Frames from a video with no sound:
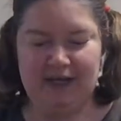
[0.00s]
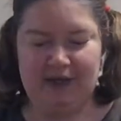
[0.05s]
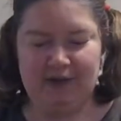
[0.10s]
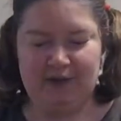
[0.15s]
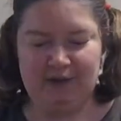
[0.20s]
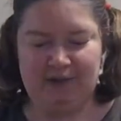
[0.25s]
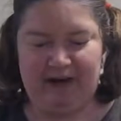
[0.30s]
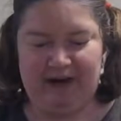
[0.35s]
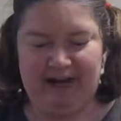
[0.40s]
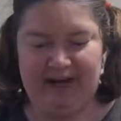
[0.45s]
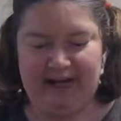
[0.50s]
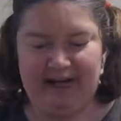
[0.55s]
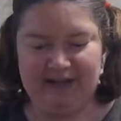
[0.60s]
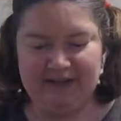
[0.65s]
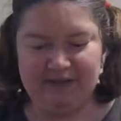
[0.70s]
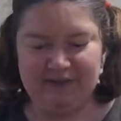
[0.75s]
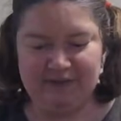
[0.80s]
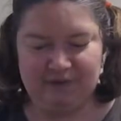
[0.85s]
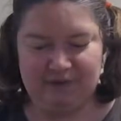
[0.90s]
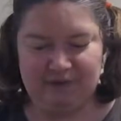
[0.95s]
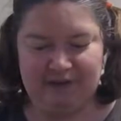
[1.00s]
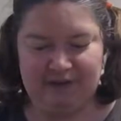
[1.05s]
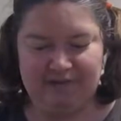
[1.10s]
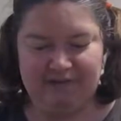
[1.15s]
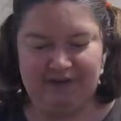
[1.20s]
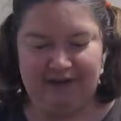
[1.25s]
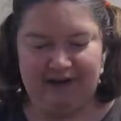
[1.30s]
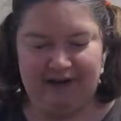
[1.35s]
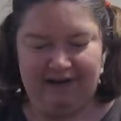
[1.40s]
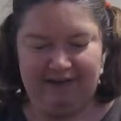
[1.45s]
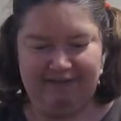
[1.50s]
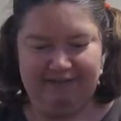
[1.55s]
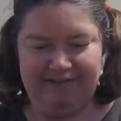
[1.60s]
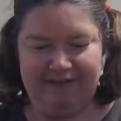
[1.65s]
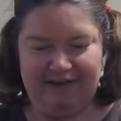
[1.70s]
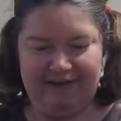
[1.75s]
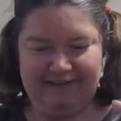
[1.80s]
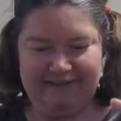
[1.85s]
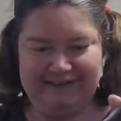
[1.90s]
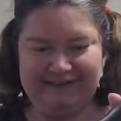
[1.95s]
gray sort of
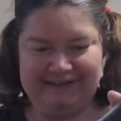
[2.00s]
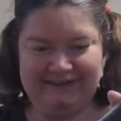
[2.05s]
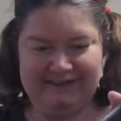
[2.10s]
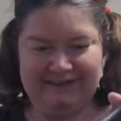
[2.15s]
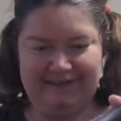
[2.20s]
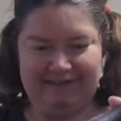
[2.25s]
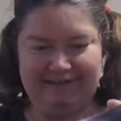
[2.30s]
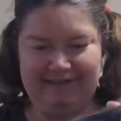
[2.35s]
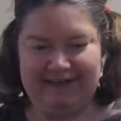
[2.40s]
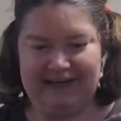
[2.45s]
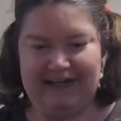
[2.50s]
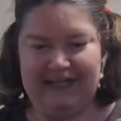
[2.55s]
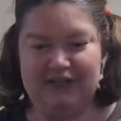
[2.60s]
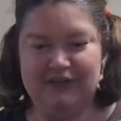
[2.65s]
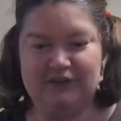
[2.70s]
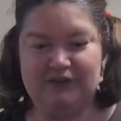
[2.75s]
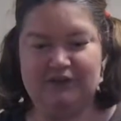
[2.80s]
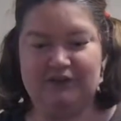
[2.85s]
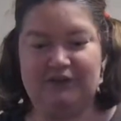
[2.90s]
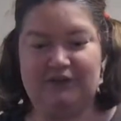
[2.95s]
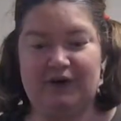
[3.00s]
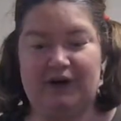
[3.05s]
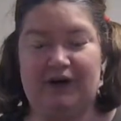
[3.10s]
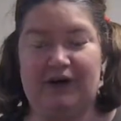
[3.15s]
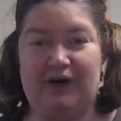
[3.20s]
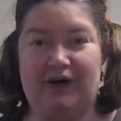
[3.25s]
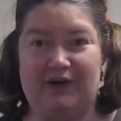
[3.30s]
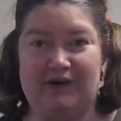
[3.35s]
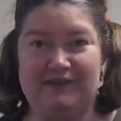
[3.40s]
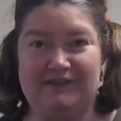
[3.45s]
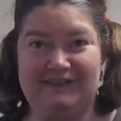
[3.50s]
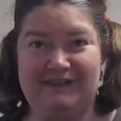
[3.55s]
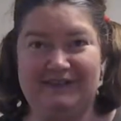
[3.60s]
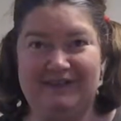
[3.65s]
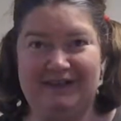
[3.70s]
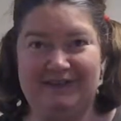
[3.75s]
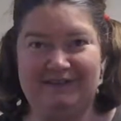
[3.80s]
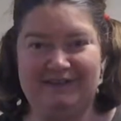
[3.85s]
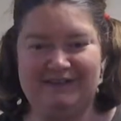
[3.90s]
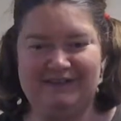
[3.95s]
velvet stuff that I used for our car seat
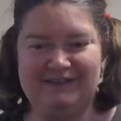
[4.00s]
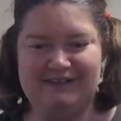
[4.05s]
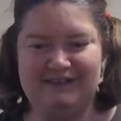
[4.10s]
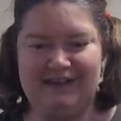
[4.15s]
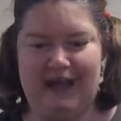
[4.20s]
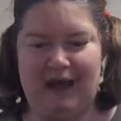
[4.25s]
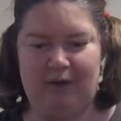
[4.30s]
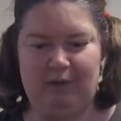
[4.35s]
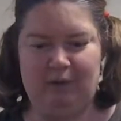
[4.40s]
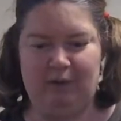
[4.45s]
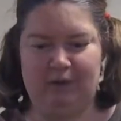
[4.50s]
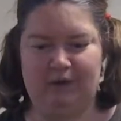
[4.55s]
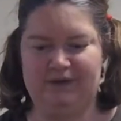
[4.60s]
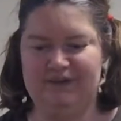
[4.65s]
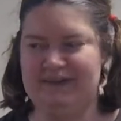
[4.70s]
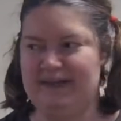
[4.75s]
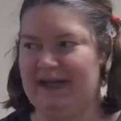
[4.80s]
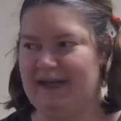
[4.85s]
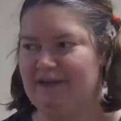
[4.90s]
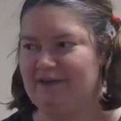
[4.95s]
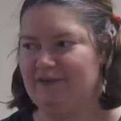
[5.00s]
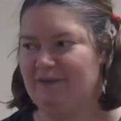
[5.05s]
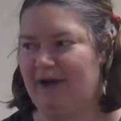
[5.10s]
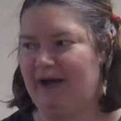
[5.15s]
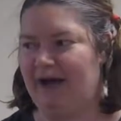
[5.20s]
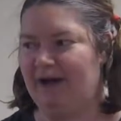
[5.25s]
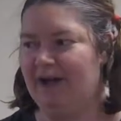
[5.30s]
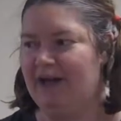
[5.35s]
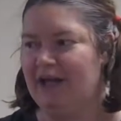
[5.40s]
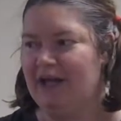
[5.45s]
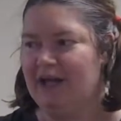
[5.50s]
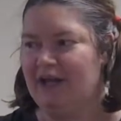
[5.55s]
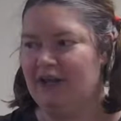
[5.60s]
covers. That works as well.